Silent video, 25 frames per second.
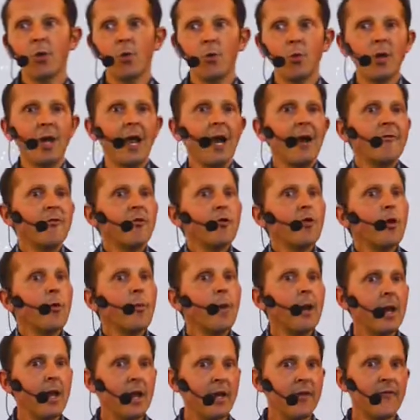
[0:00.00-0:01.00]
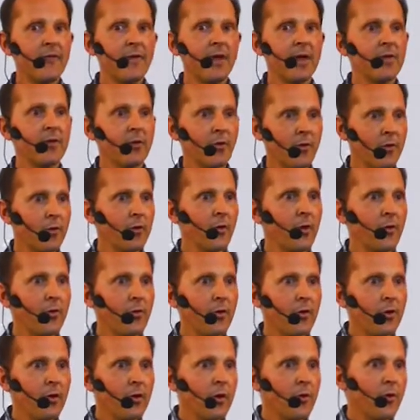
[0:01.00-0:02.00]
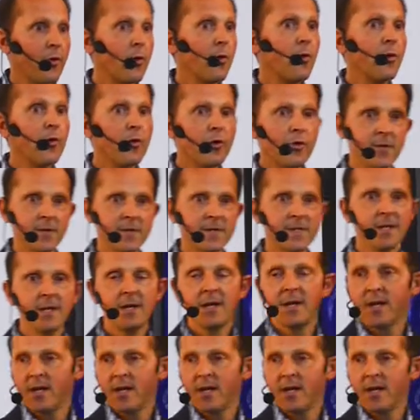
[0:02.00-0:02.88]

will have a global effect on the, on the, on the whole Earth.